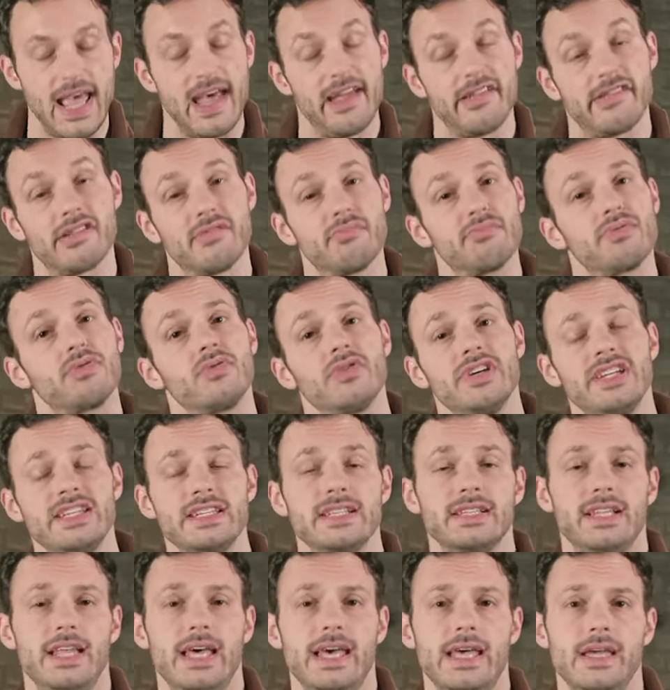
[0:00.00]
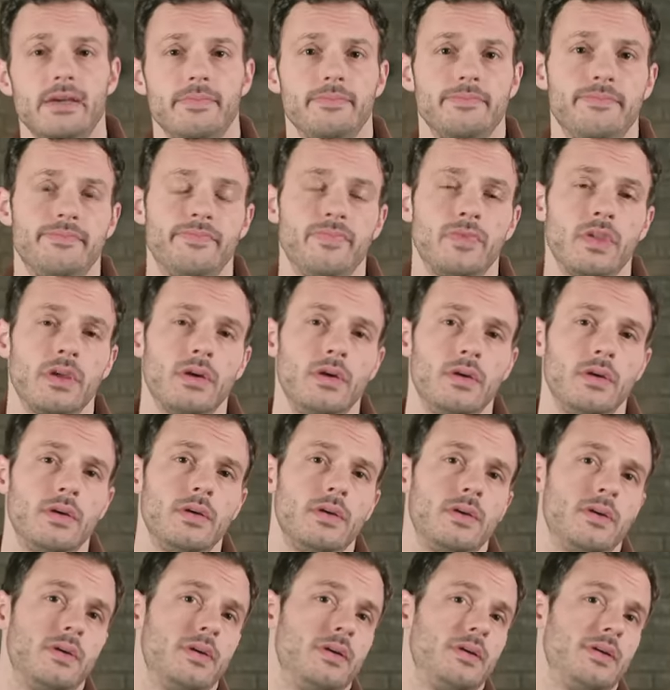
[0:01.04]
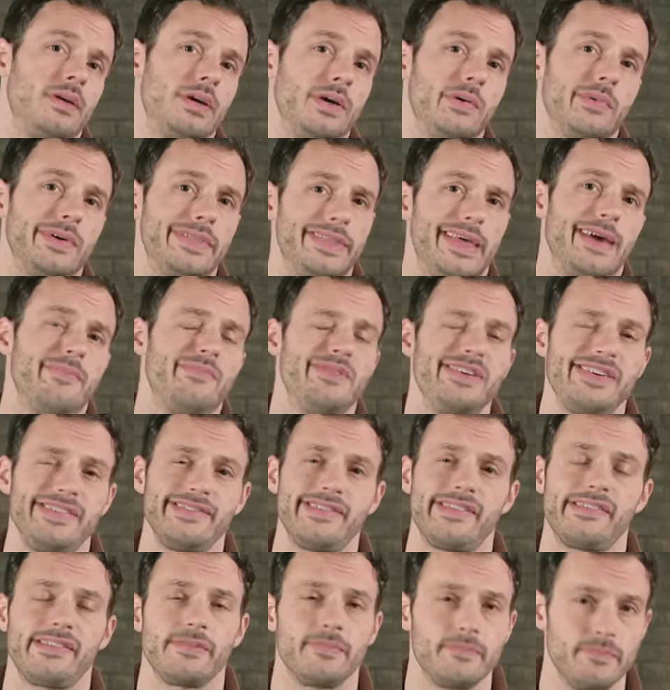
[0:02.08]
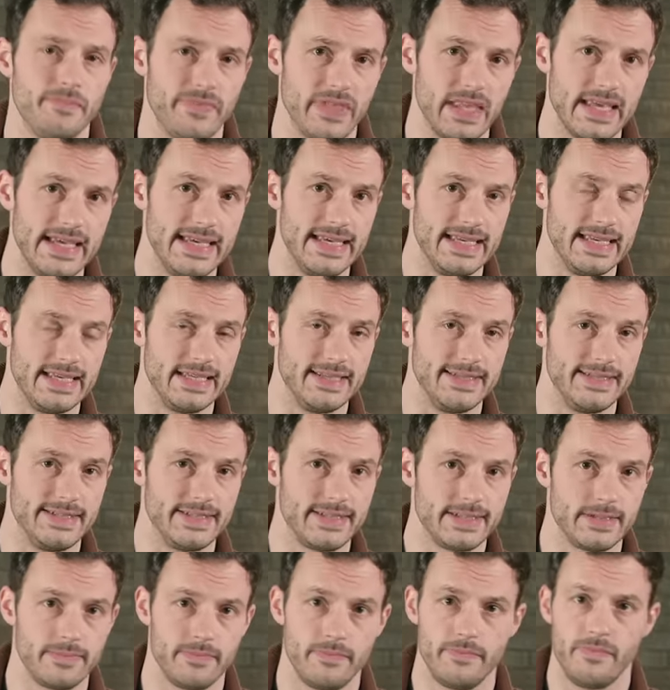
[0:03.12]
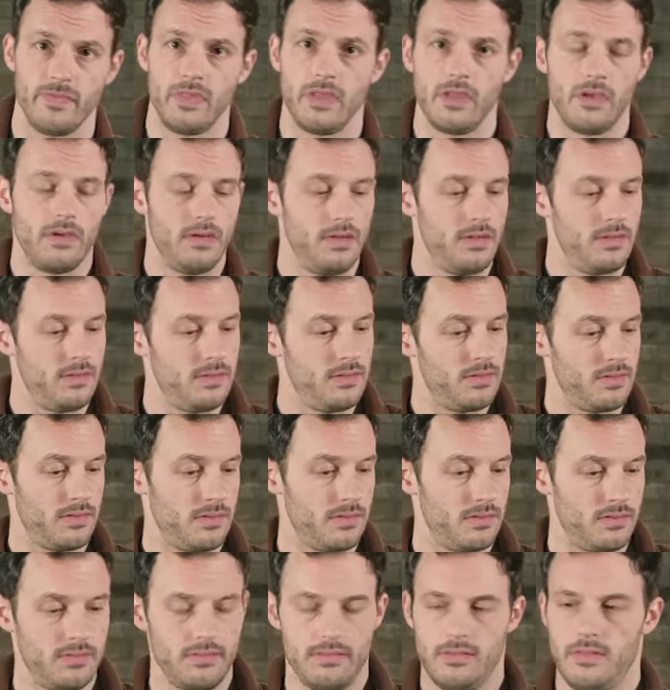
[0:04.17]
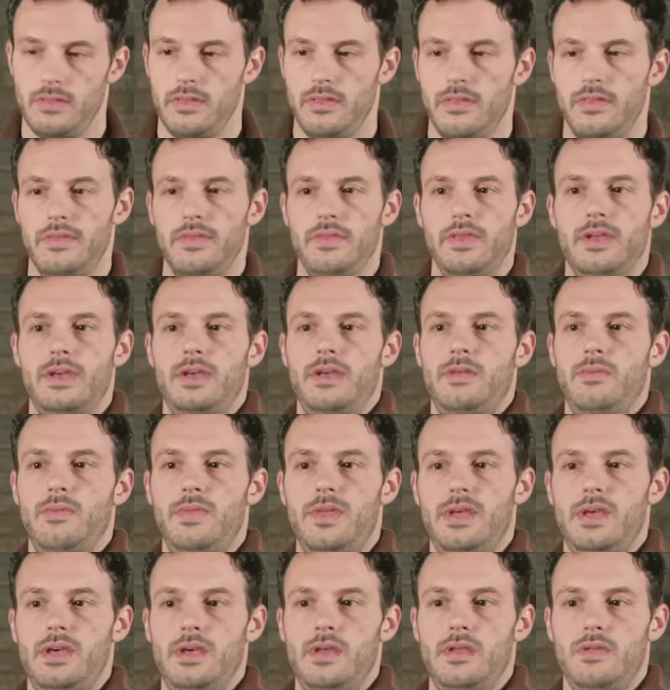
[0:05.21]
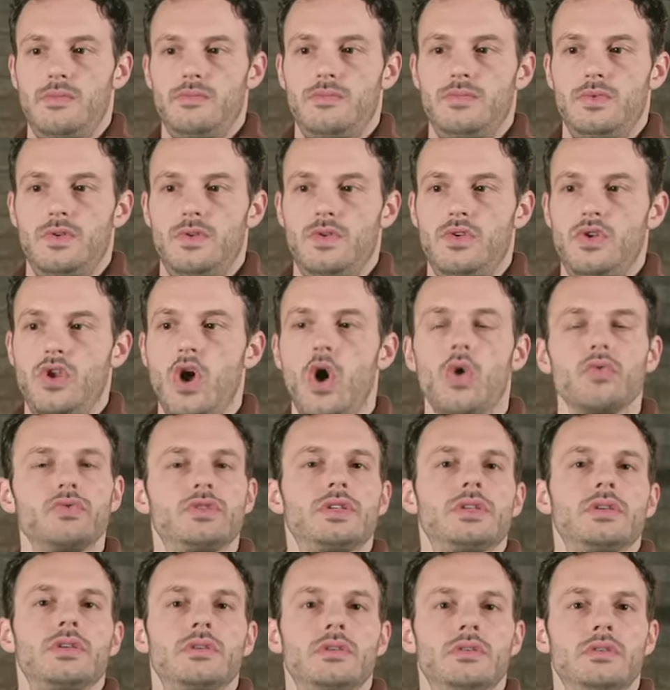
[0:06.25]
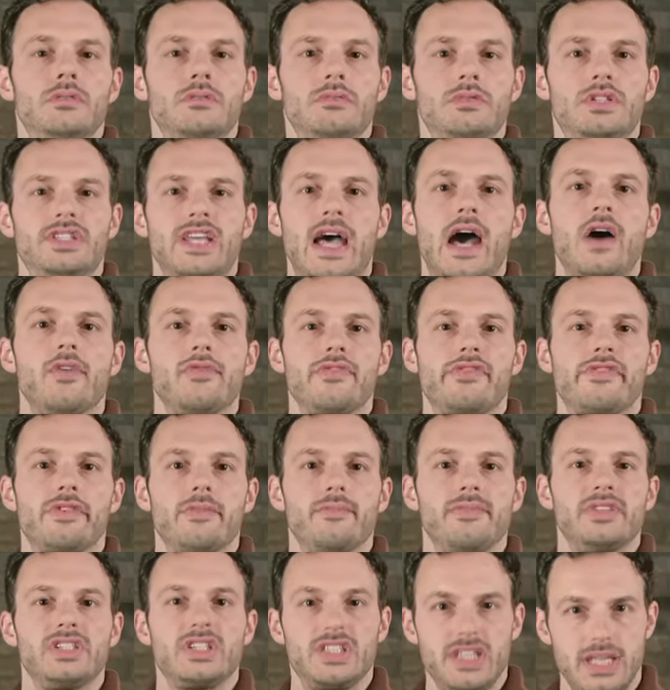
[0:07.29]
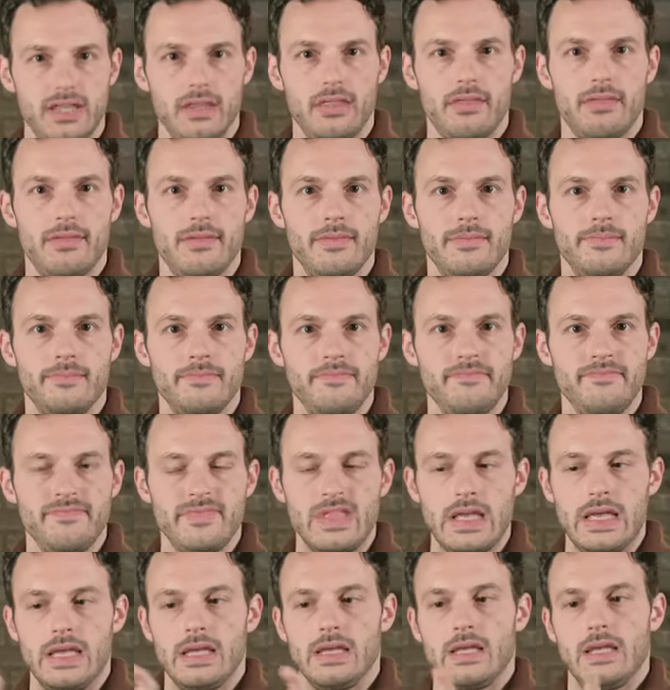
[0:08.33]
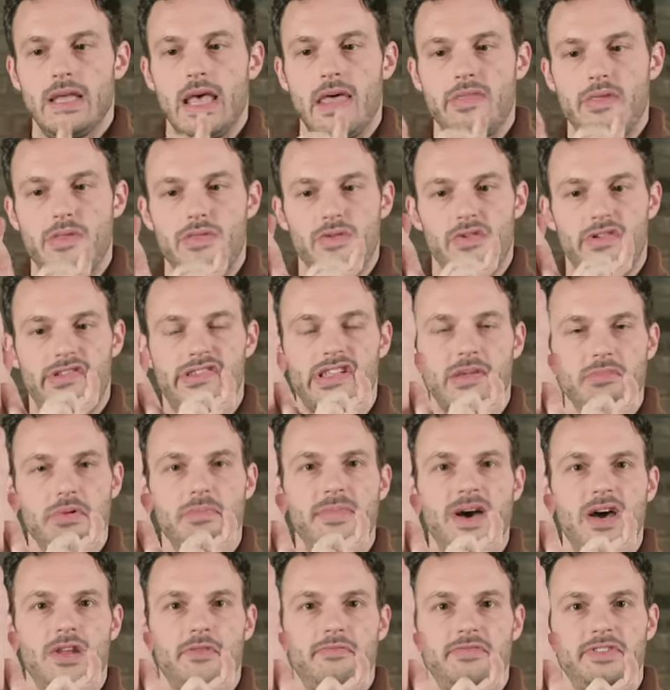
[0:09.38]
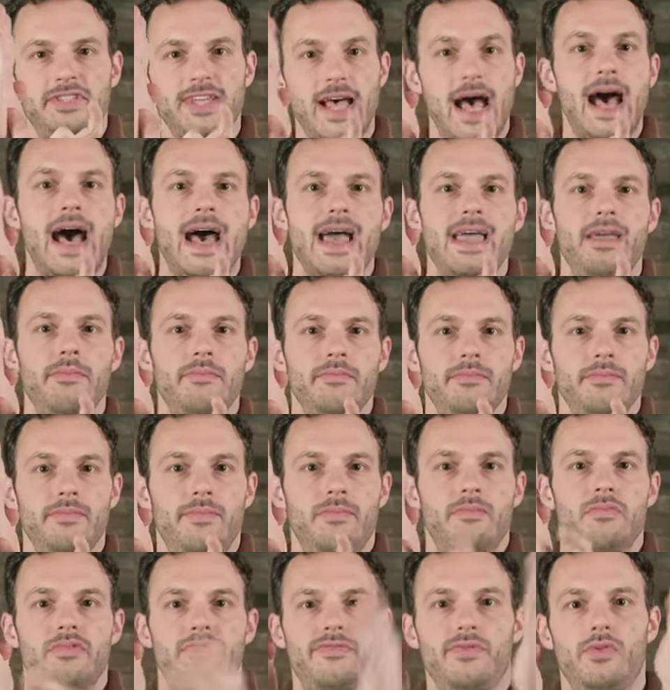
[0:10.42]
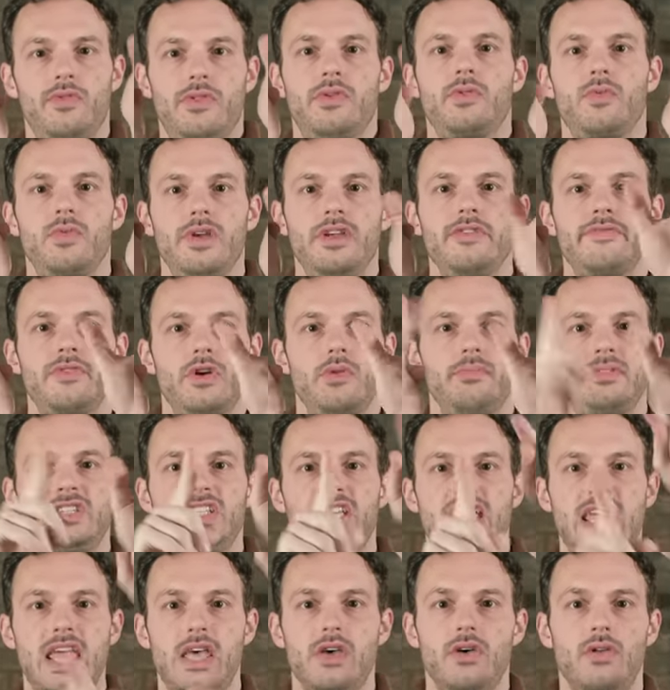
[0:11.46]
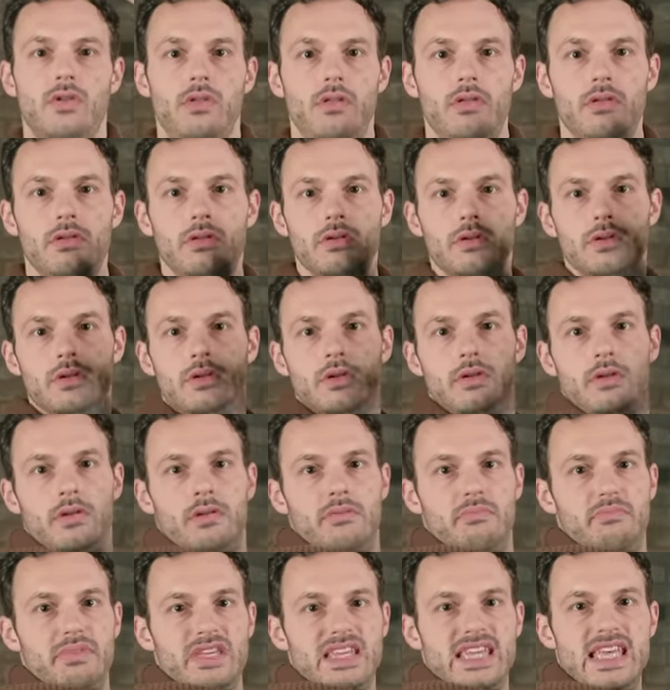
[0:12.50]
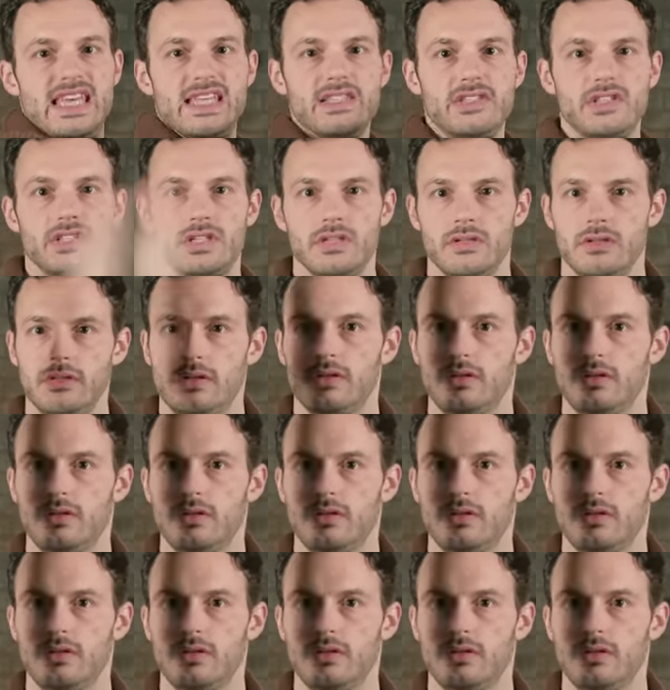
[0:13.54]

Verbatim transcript: has a pre-delay, what that means is the, the note sounds from the synth, and then there's some amount of time before the reverb tail begins.